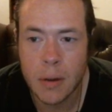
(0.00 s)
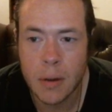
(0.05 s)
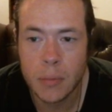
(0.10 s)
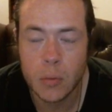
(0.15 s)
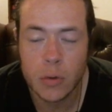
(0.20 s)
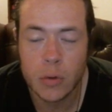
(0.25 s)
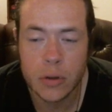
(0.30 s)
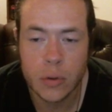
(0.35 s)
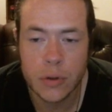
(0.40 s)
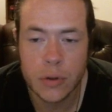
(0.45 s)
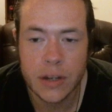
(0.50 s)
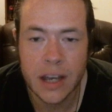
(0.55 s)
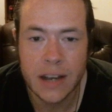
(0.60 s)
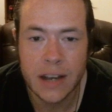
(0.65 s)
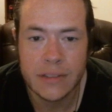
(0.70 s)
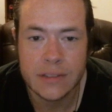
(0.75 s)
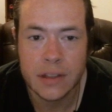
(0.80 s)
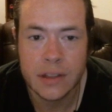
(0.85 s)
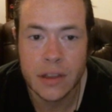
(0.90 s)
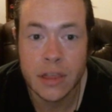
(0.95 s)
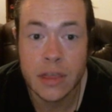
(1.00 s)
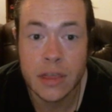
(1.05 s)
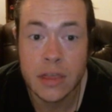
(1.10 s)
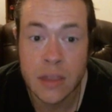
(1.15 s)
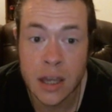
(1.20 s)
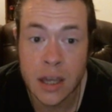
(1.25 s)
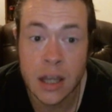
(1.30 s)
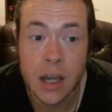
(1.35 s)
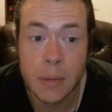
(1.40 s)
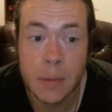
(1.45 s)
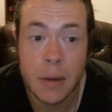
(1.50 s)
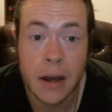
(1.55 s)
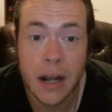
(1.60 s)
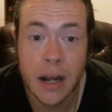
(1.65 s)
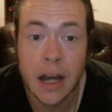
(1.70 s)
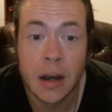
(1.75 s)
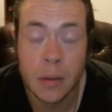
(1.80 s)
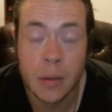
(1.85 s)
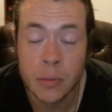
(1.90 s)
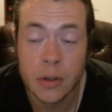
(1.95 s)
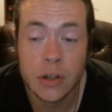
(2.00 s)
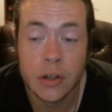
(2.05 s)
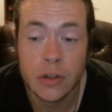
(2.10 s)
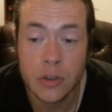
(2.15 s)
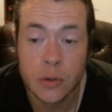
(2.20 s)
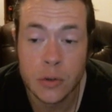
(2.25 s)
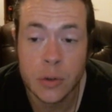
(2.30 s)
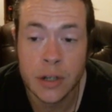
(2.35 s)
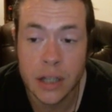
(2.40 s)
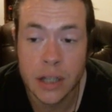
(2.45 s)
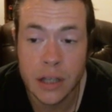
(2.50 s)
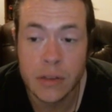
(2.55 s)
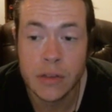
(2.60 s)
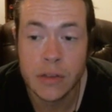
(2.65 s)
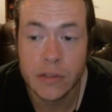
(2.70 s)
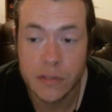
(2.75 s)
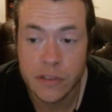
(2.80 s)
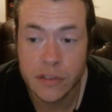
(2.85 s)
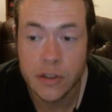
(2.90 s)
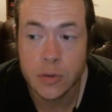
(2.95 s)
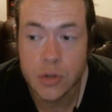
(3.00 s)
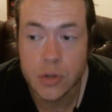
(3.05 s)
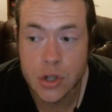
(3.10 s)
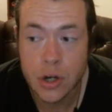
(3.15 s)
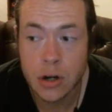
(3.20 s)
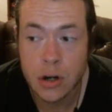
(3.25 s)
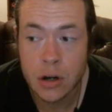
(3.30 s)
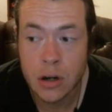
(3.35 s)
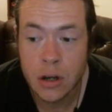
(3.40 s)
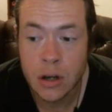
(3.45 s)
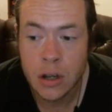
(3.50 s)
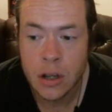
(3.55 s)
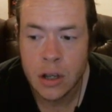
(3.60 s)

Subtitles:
I'm really going to have to think about how I'm going to do it in the future.